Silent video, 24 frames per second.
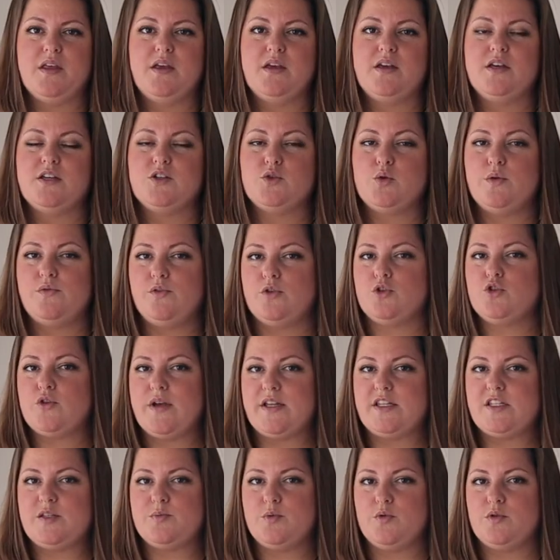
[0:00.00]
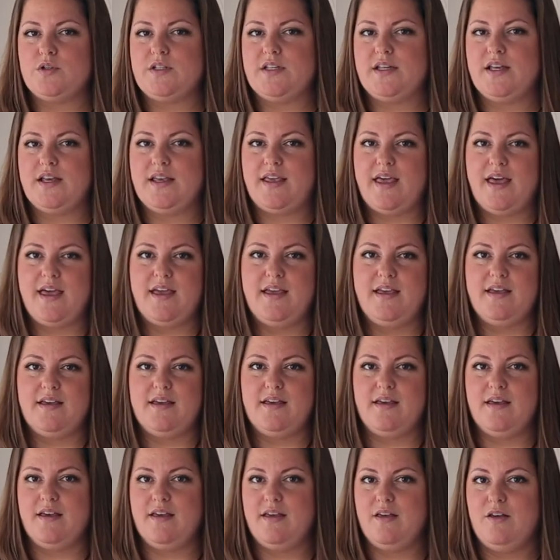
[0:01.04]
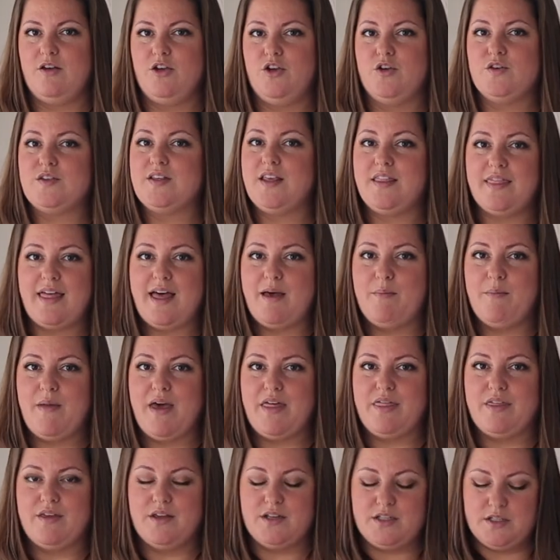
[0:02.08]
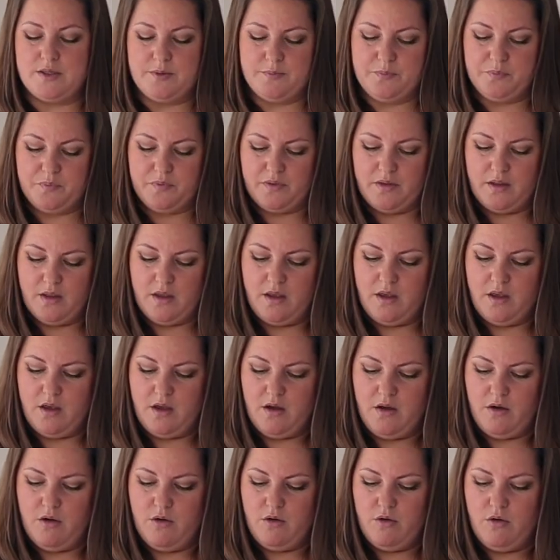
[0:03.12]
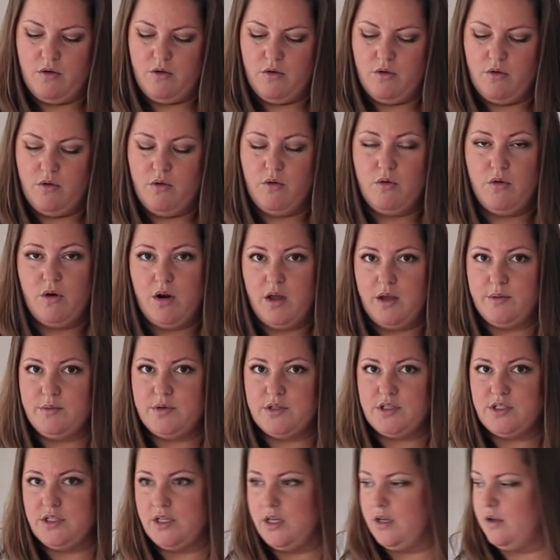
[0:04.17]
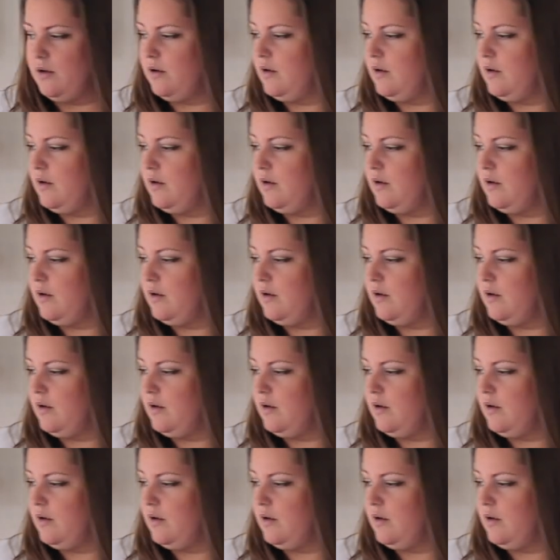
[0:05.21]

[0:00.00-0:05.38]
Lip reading: So if you're transporting a cake using that method, all I would do